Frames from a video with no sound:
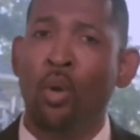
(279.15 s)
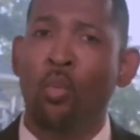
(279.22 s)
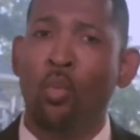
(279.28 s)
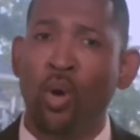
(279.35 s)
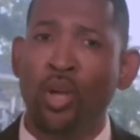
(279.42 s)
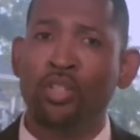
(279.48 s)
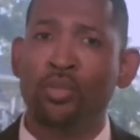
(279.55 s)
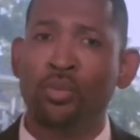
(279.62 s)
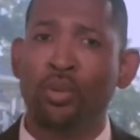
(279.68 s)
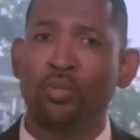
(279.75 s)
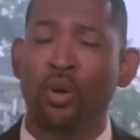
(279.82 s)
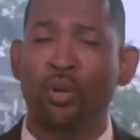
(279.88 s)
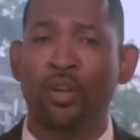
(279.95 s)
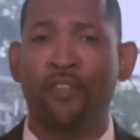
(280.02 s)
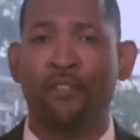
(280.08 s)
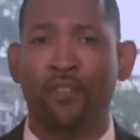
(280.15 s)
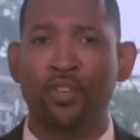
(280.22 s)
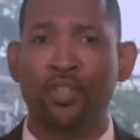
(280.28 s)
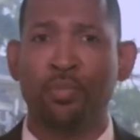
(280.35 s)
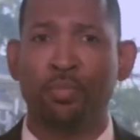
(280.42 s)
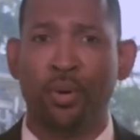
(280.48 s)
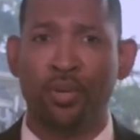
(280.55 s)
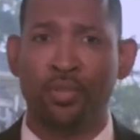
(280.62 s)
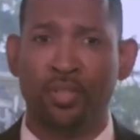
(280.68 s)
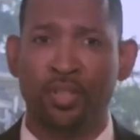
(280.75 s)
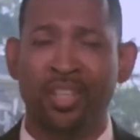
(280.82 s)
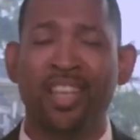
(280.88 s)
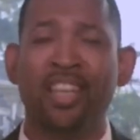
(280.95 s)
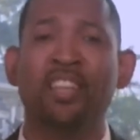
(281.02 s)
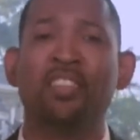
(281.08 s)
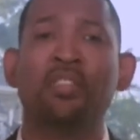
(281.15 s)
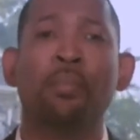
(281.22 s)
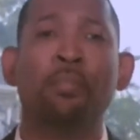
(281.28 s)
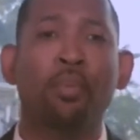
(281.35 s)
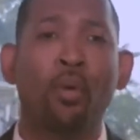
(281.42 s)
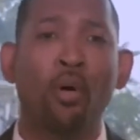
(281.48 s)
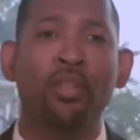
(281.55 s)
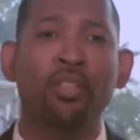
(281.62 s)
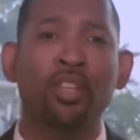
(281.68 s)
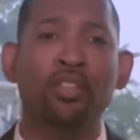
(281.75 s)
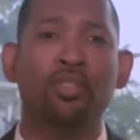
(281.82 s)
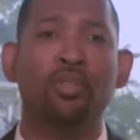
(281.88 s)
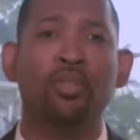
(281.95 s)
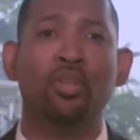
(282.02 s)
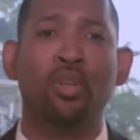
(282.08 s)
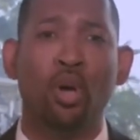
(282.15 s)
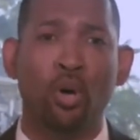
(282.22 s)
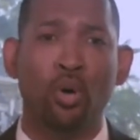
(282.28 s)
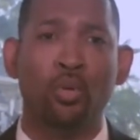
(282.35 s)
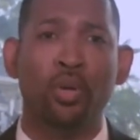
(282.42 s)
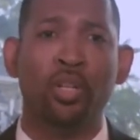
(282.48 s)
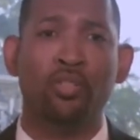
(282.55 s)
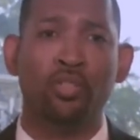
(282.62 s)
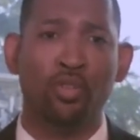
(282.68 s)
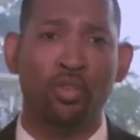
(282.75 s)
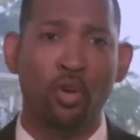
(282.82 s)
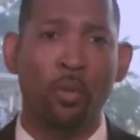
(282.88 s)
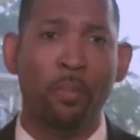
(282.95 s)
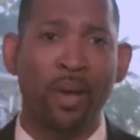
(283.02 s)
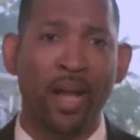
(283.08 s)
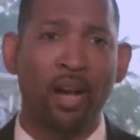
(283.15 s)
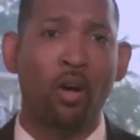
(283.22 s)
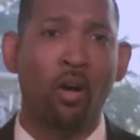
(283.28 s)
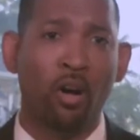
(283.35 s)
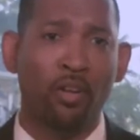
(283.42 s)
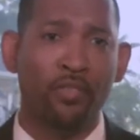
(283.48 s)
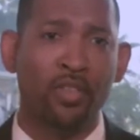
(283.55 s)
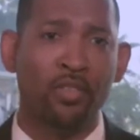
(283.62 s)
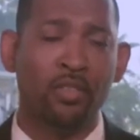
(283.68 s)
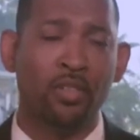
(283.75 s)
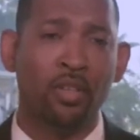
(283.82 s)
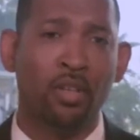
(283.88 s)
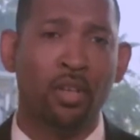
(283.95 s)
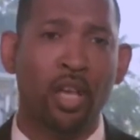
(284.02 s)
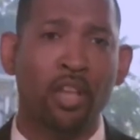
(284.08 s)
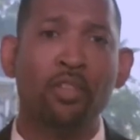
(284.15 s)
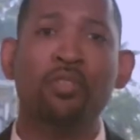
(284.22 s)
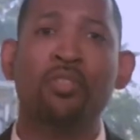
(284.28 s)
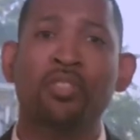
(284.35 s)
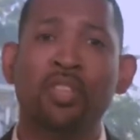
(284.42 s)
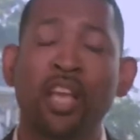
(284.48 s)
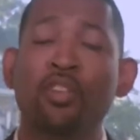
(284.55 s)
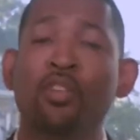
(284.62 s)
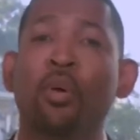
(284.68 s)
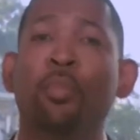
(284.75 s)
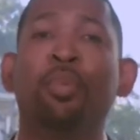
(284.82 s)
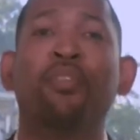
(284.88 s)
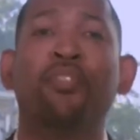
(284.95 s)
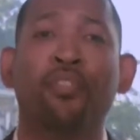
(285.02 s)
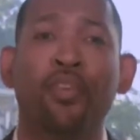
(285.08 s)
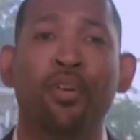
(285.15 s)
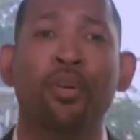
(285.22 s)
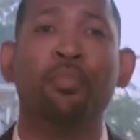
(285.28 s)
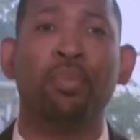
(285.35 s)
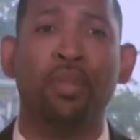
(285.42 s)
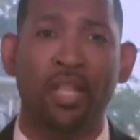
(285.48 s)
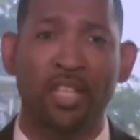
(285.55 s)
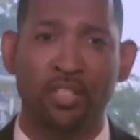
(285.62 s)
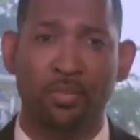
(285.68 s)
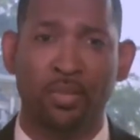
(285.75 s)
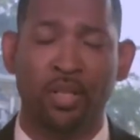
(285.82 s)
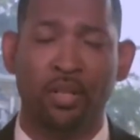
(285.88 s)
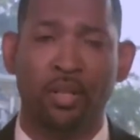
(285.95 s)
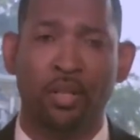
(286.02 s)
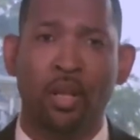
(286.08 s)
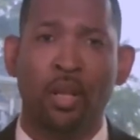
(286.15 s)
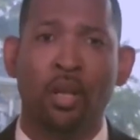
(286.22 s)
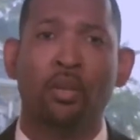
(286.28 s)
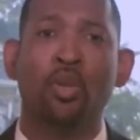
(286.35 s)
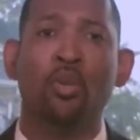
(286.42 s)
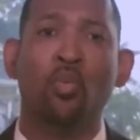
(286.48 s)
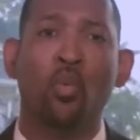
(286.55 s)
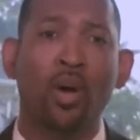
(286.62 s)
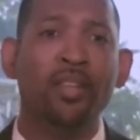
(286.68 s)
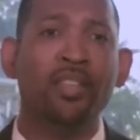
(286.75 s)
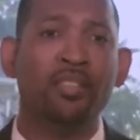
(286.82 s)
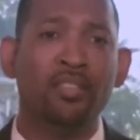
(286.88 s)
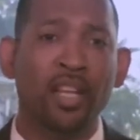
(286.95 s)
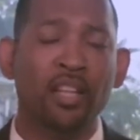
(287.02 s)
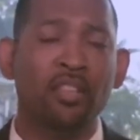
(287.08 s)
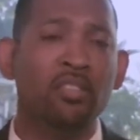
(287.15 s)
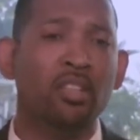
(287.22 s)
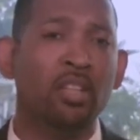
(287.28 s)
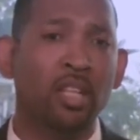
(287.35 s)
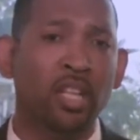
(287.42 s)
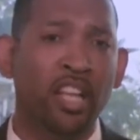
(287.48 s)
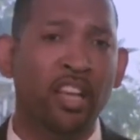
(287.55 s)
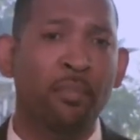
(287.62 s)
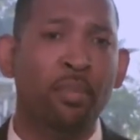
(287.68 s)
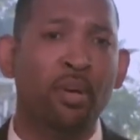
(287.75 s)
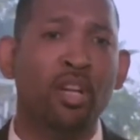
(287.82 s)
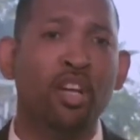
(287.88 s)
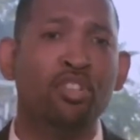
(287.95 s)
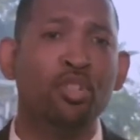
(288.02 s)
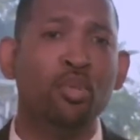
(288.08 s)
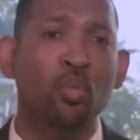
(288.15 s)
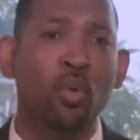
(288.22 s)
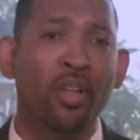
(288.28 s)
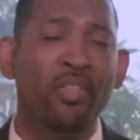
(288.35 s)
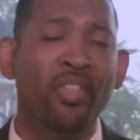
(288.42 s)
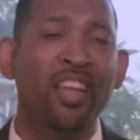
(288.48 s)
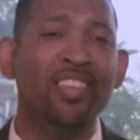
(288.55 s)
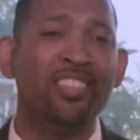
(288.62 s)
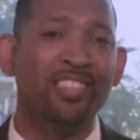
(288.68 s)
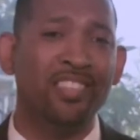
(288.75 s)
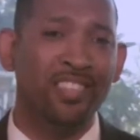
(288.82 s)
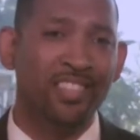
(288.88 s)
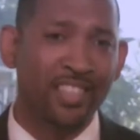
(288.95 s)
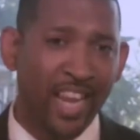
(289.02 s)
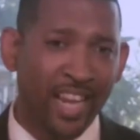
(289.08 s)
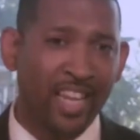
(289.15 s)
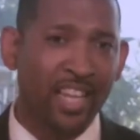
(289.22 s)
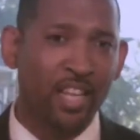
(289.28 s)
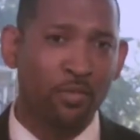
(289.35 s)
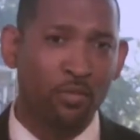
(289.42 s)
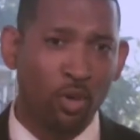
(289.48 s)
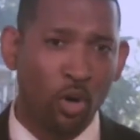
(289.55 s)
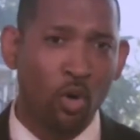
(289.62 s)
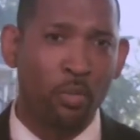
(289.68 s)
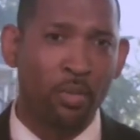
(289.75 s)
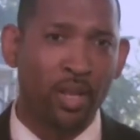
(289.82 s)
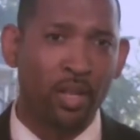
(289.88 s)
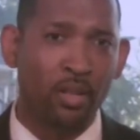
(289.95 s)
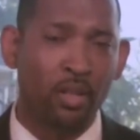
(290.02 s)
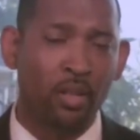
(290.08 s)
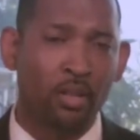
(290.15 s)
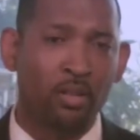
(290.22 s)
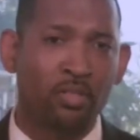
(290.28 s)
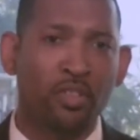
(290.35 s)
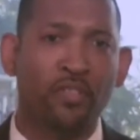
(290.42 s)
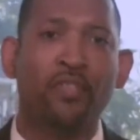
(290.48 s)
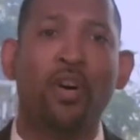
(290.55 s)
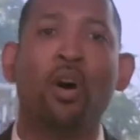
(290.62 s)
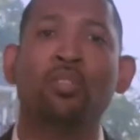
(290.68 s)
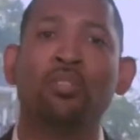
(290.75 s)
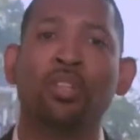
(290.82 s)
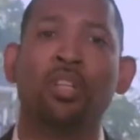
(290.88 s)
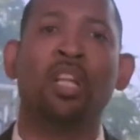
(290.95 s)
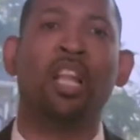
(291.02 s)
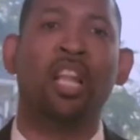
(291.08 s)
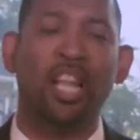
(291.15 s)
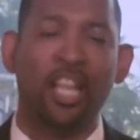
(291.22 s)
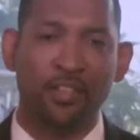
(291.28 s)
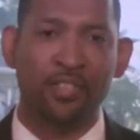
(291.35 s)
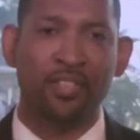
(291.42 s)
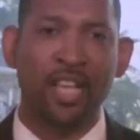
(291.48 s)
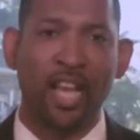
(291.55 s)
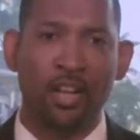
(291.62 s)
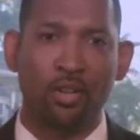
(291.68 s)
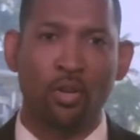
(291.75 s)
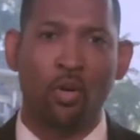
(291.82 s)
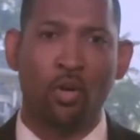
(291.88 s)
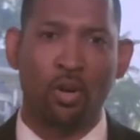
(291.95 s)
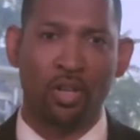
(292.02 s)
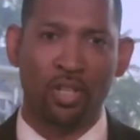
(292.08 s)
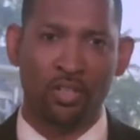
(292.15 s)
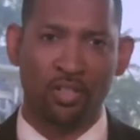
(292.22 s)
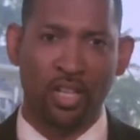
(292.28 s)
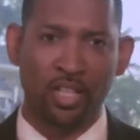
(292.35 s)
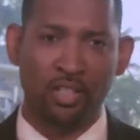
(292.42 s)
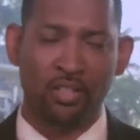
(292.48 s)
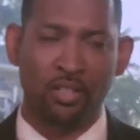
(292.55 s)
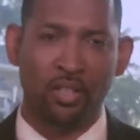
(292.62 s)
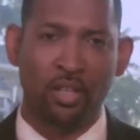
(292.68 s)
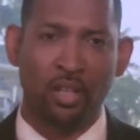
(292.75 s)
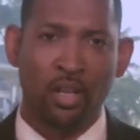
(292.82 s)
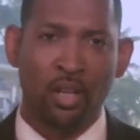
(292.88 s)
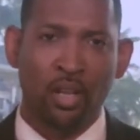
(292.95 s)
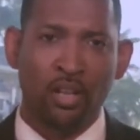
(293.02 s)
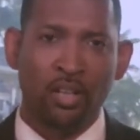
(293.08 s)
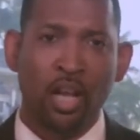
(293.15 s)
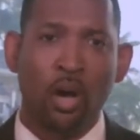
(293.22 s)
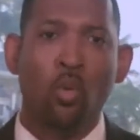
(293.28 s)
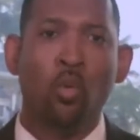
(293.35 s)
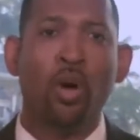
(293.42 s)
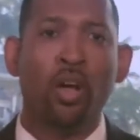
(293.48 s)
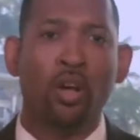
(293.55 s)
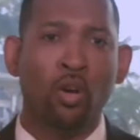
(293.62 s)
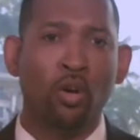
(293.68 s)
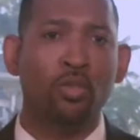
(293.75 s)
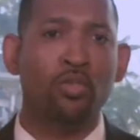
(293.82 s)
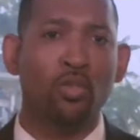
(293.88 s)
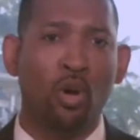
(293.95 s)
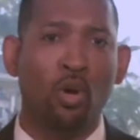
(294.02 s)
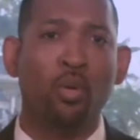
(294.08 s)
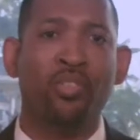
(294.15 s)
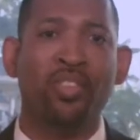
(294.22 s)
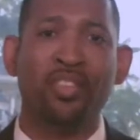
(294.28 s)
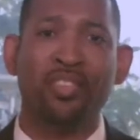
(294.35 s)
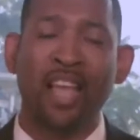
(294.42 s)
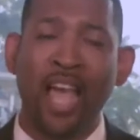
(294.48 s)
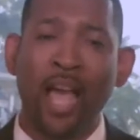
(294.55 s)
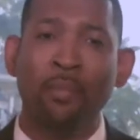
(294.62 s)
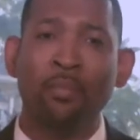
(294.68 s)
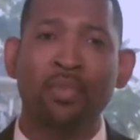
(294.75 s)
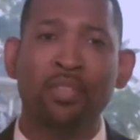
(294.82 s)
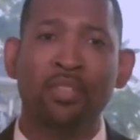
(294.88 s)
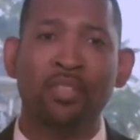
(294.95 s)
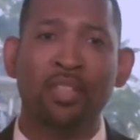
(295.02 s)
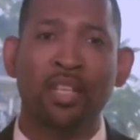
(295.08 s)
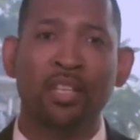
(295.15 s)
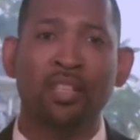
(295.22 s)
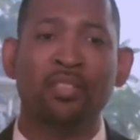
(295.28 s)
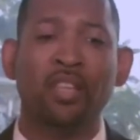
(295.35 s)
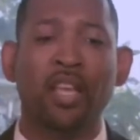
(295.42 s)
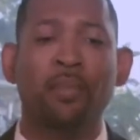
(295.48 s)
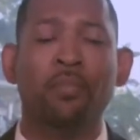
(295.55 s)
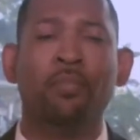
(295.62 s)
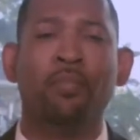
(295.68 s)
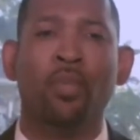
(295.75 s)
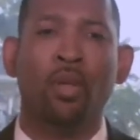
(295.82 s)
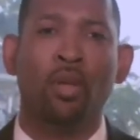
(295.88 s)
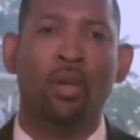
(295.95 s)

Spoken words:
Once you enroll that first person, it is important that you go into your back office and you set your preferred placement. You want to set it to the left because you want that second enrollment to fall to the left side of your organization. Now what goes on when this happens is that